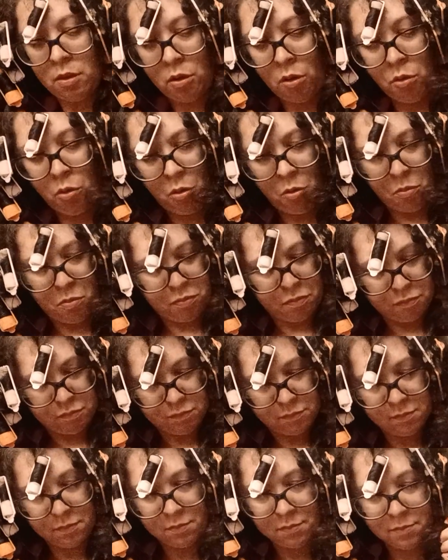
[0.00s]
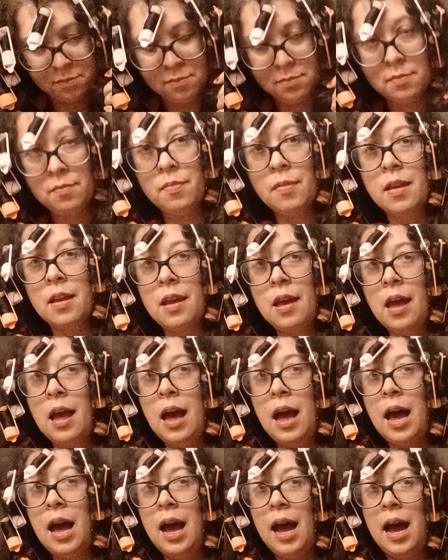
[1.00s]
oh,
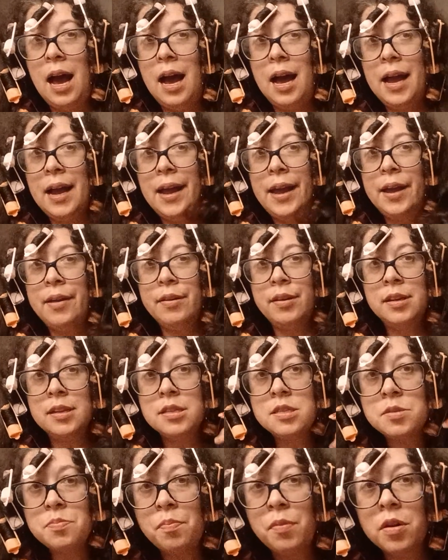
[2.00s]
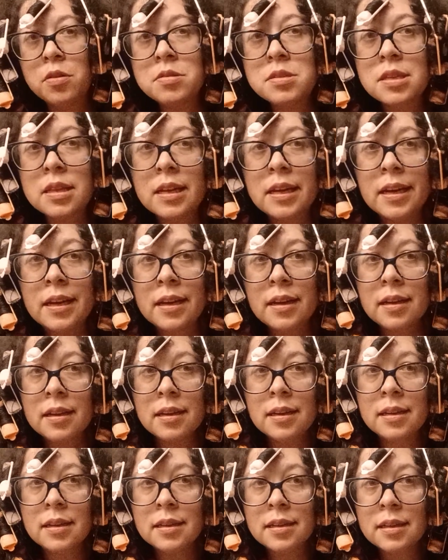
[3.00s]
it's
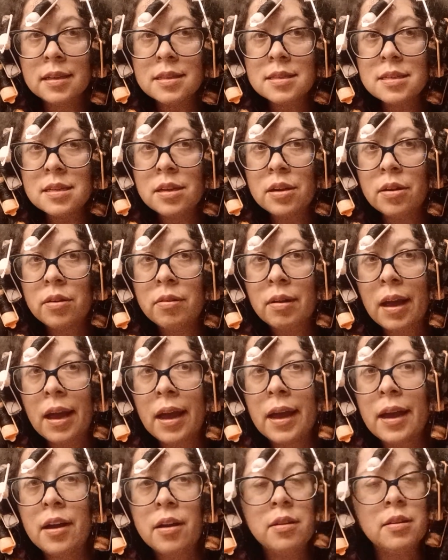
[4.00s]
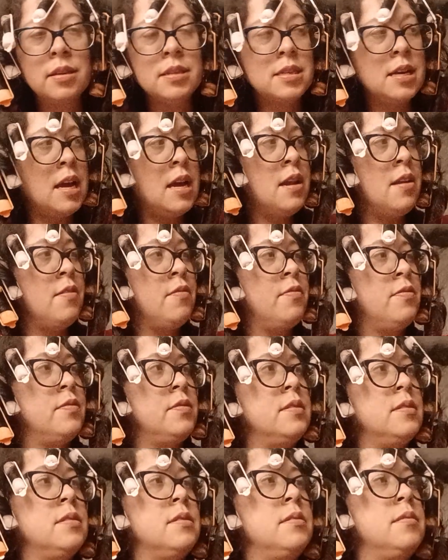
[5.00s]
an okay curl. It's kind of
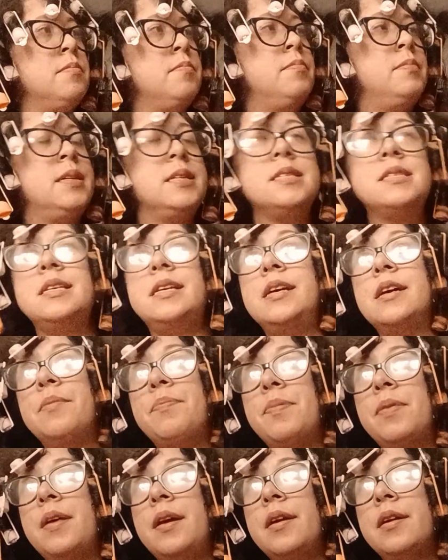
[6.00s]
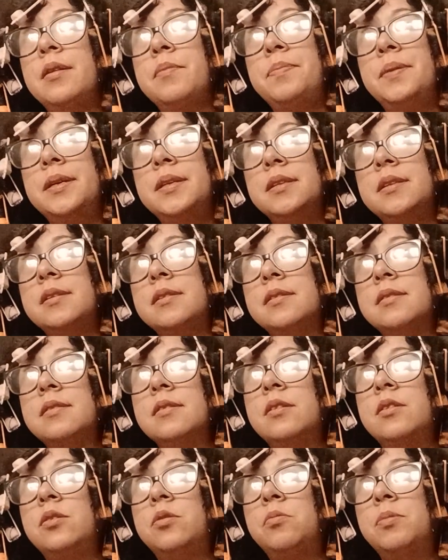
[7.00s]
messy up there, but
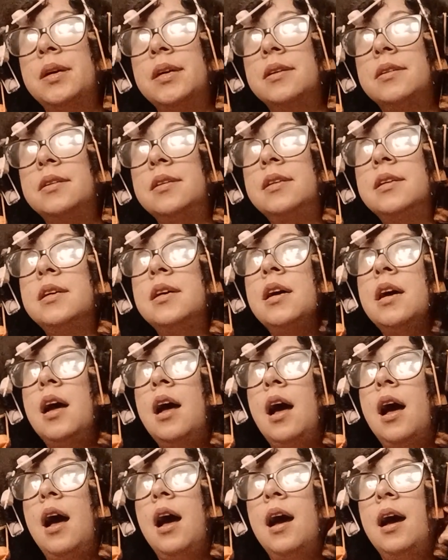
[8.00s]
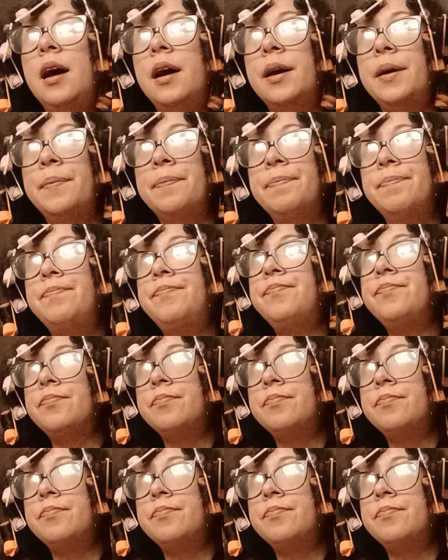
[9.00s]
oh well. Um,